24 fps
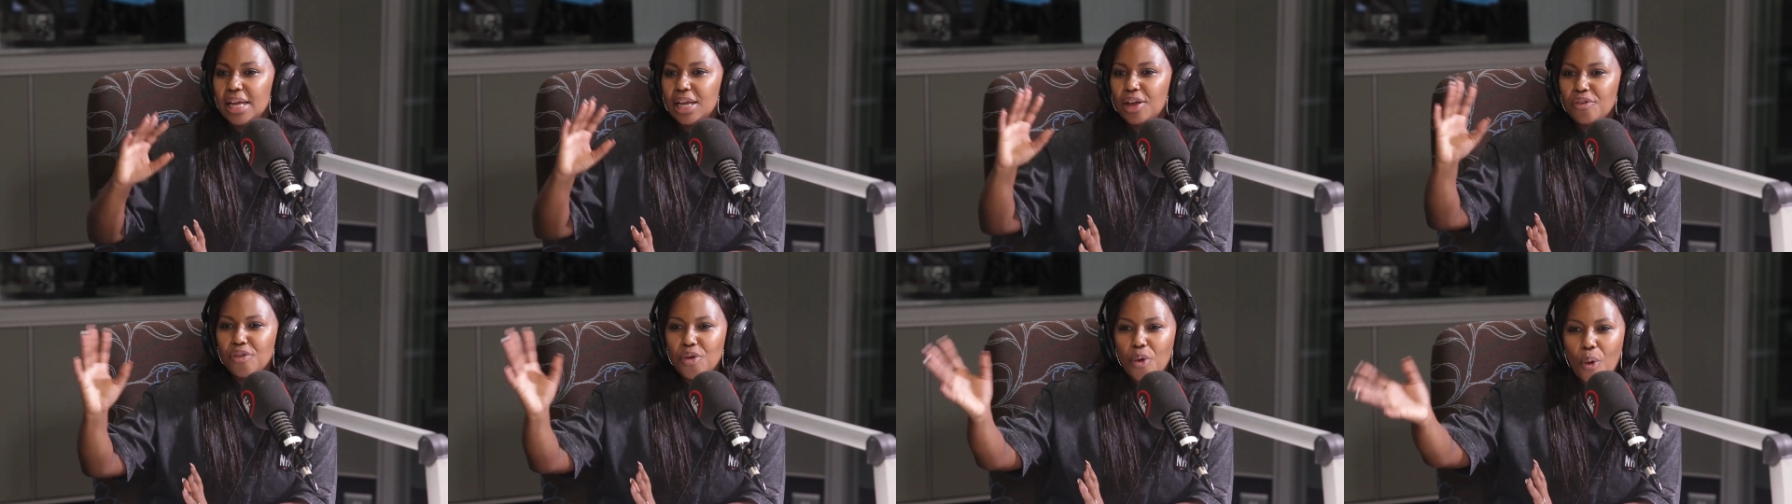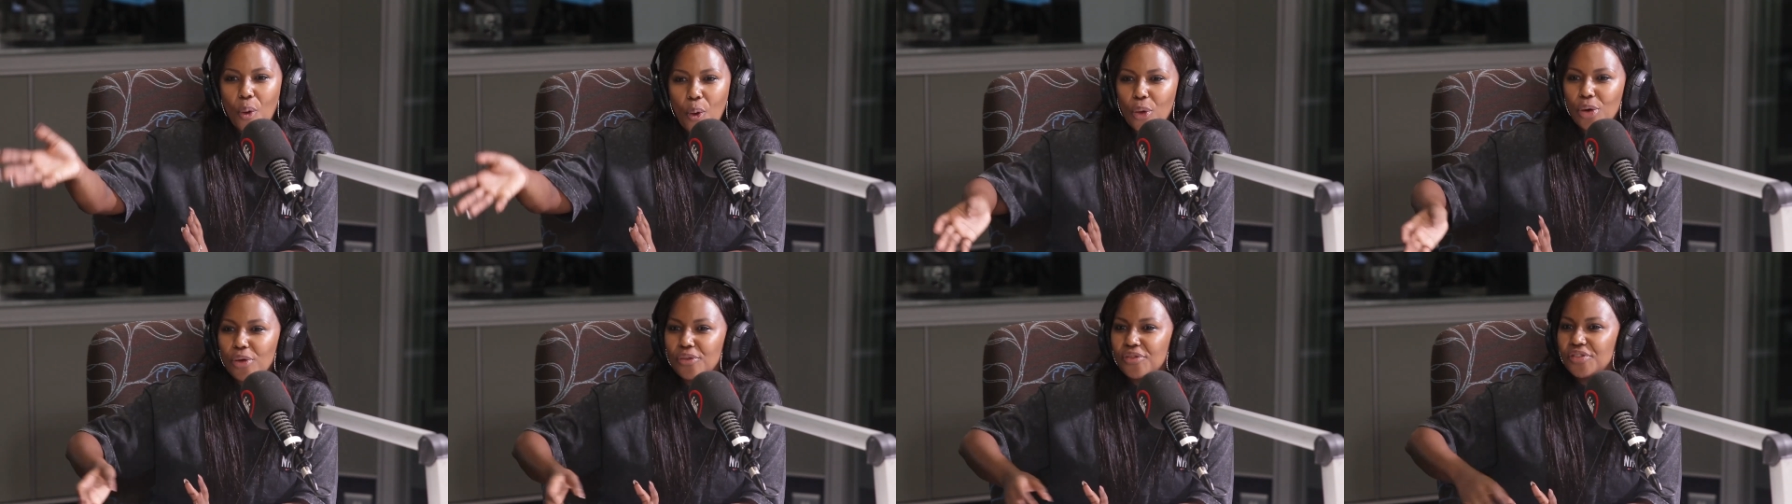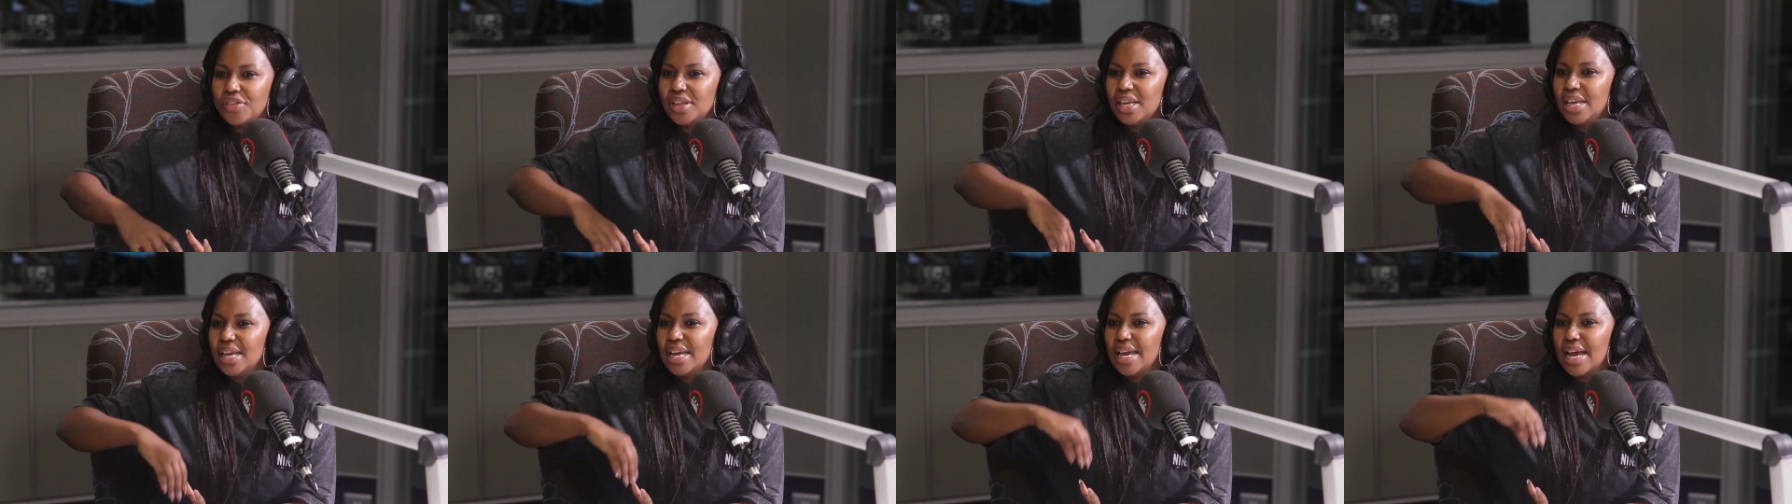give you hmm. all of
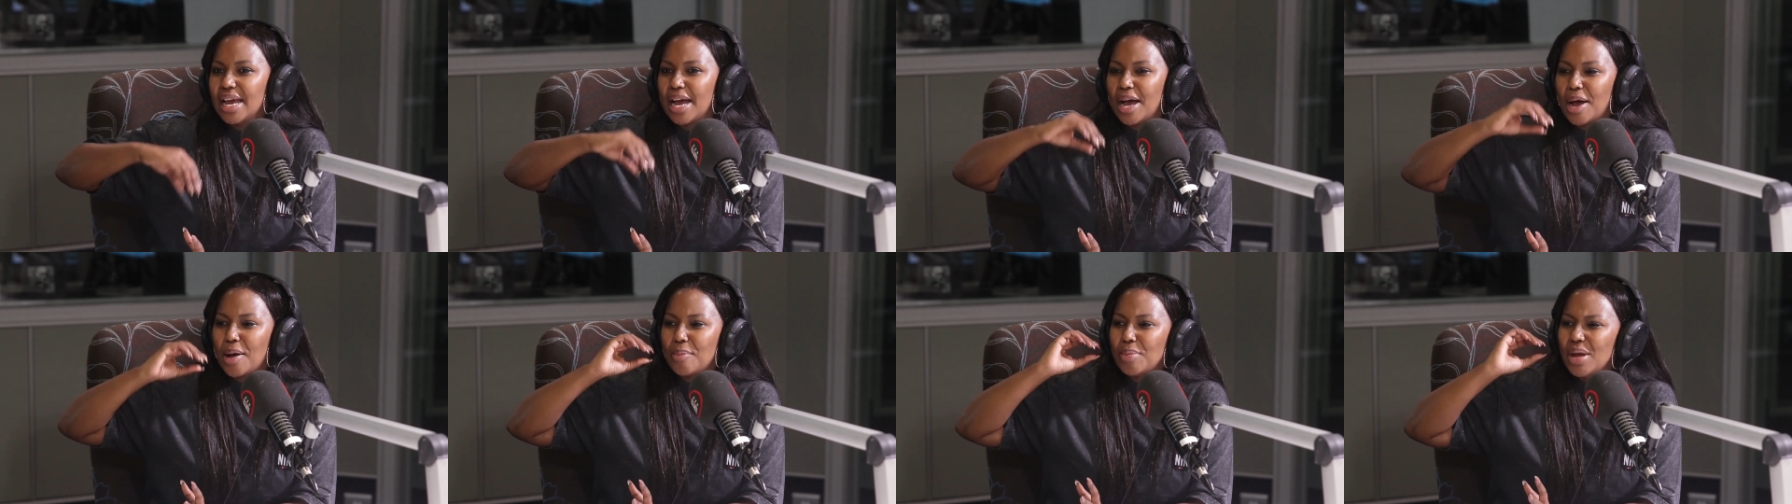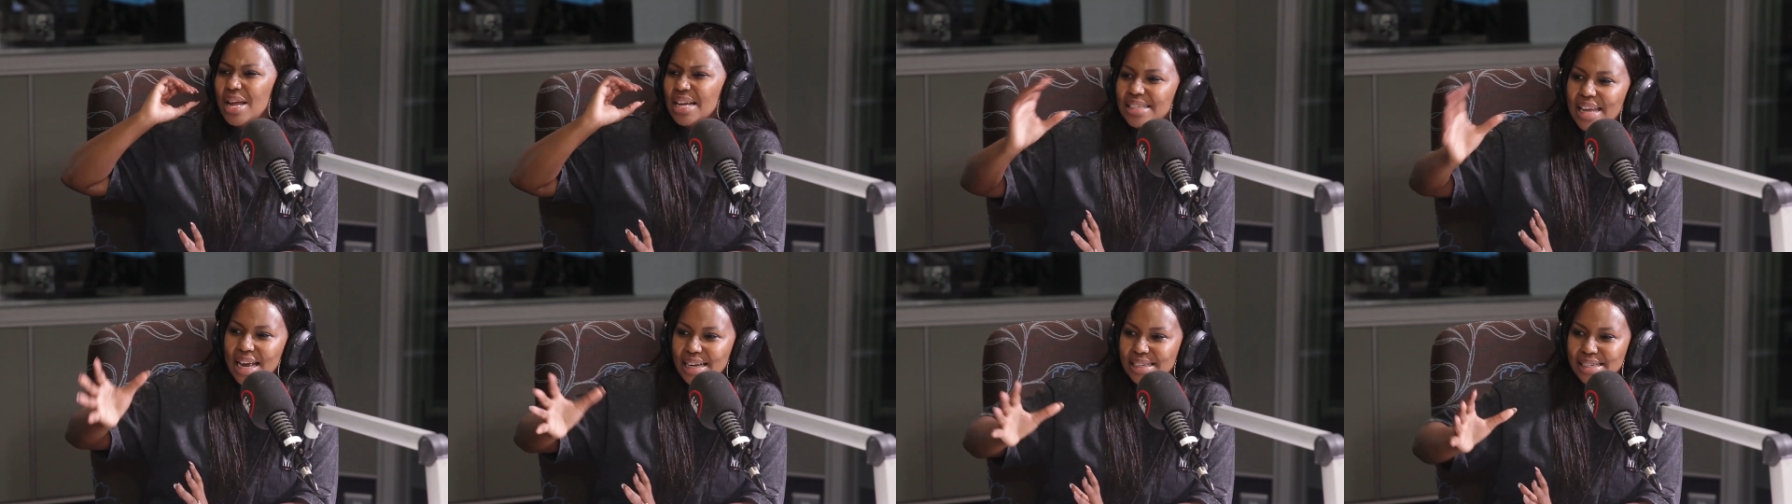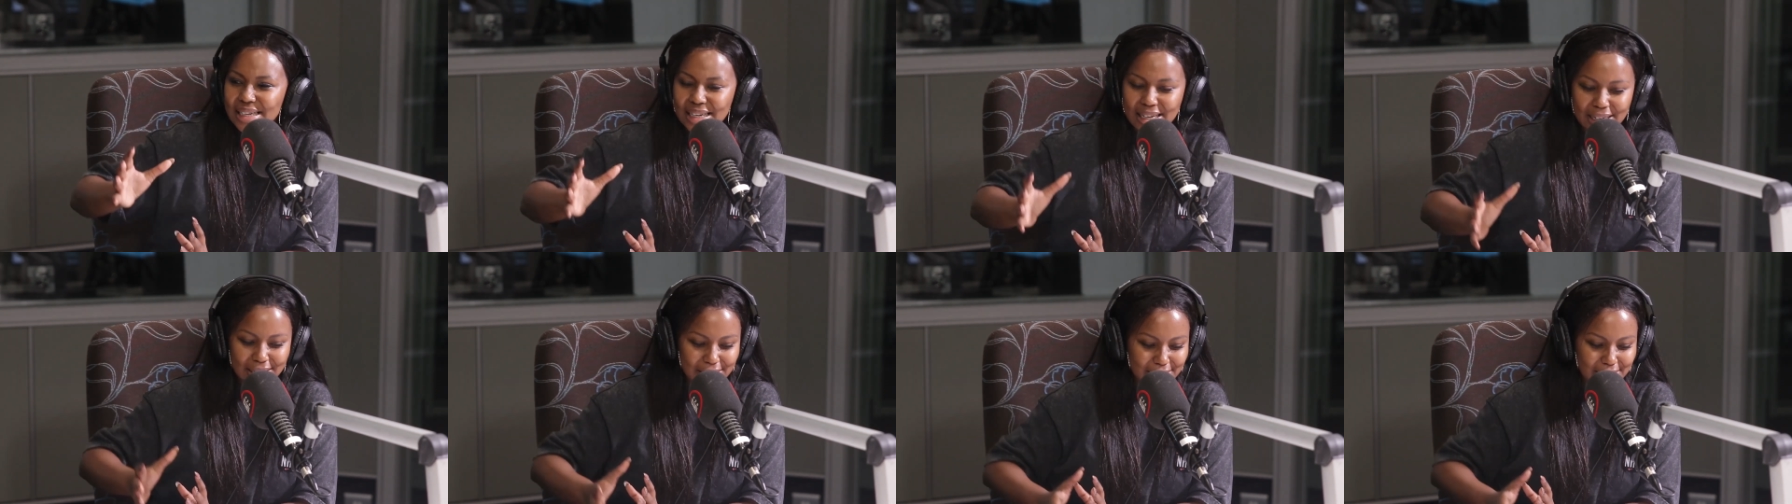the um,
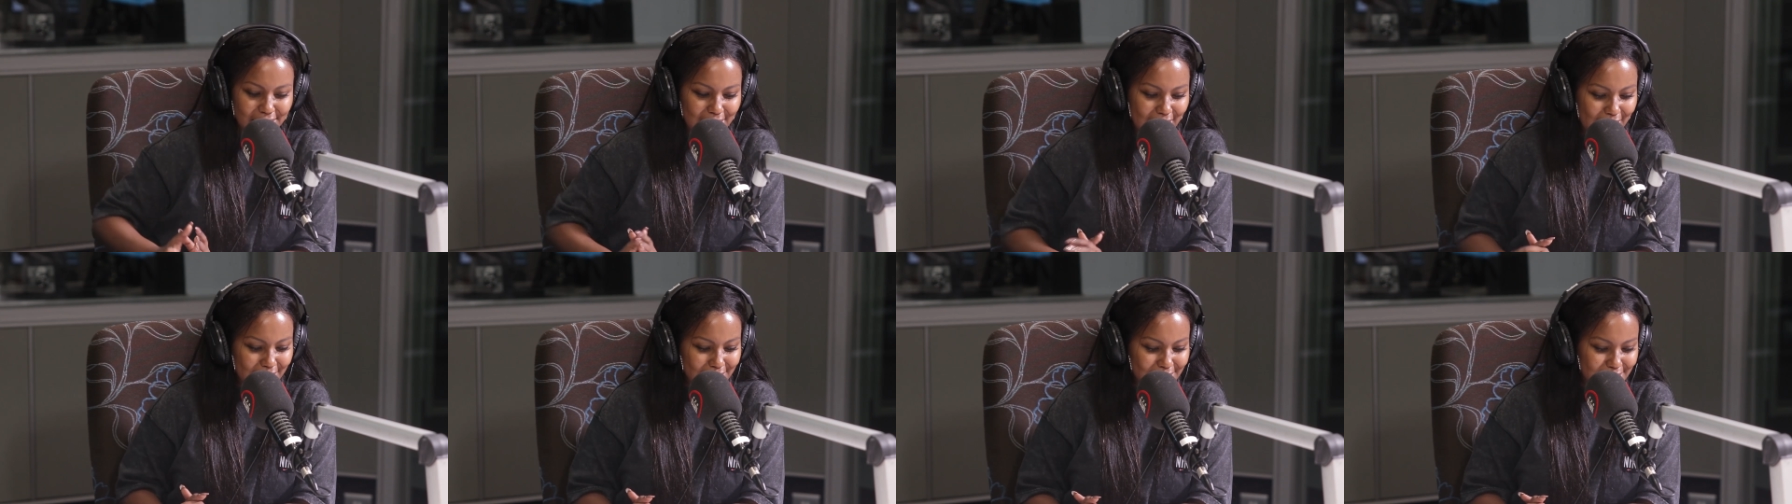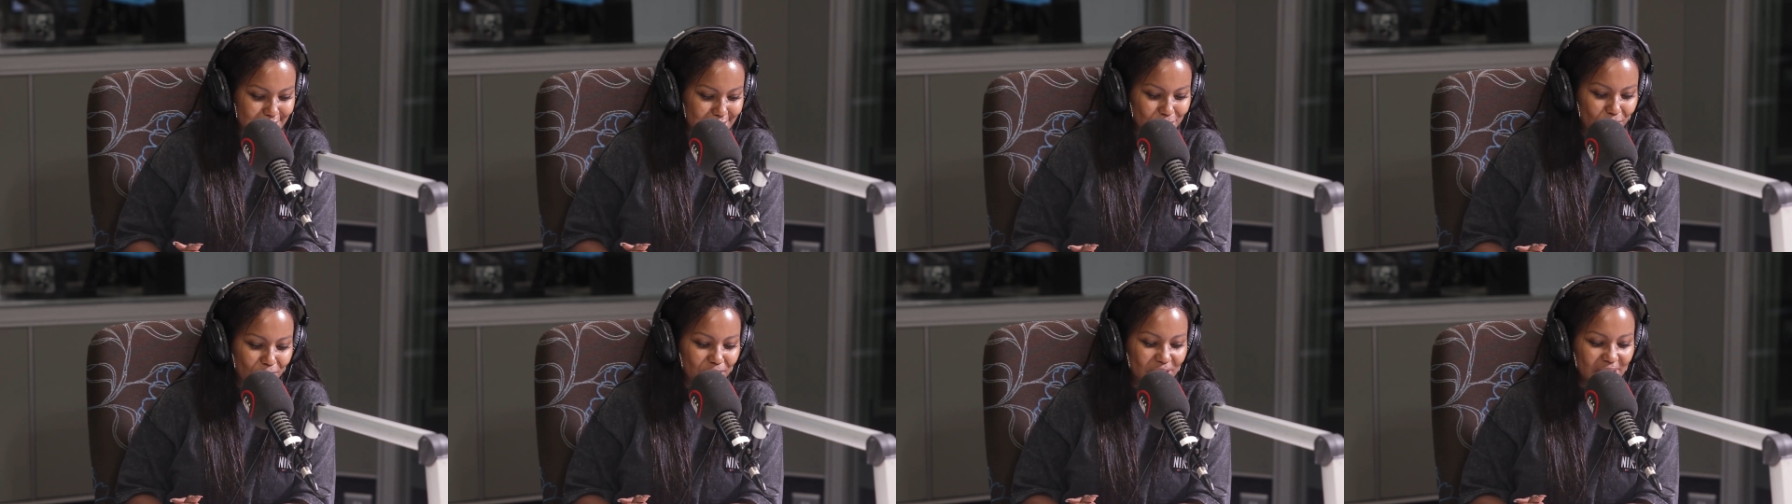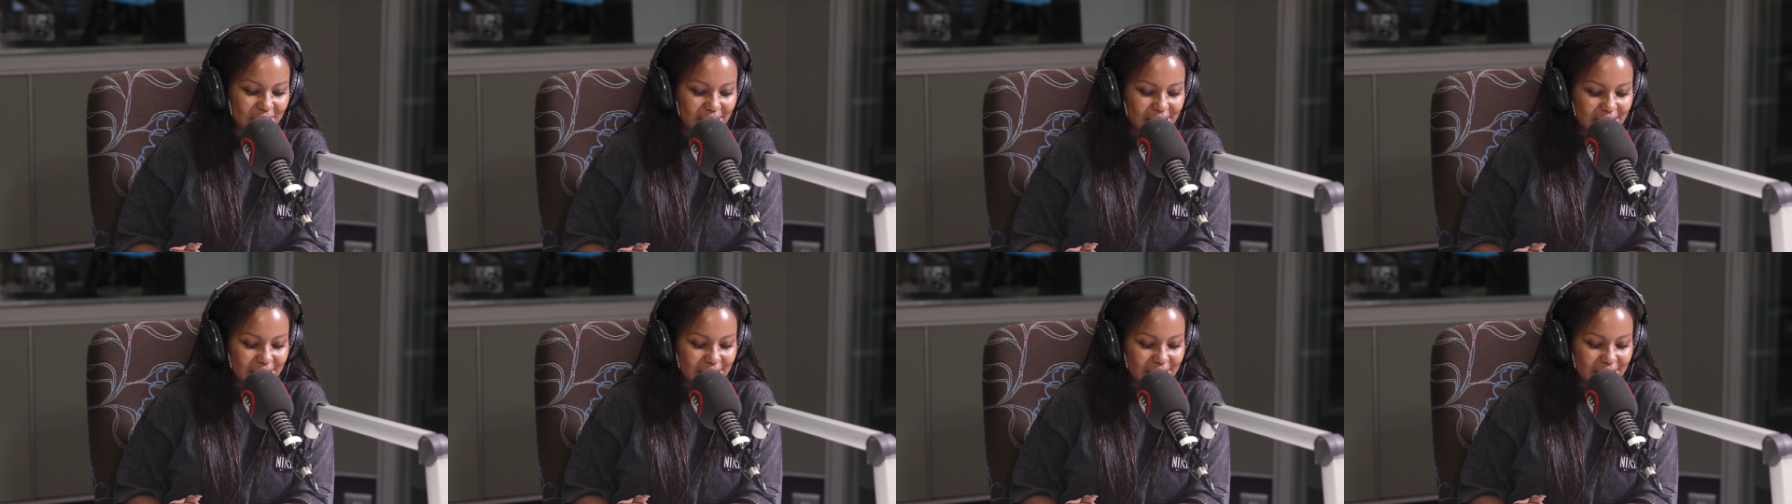tactical analysis of the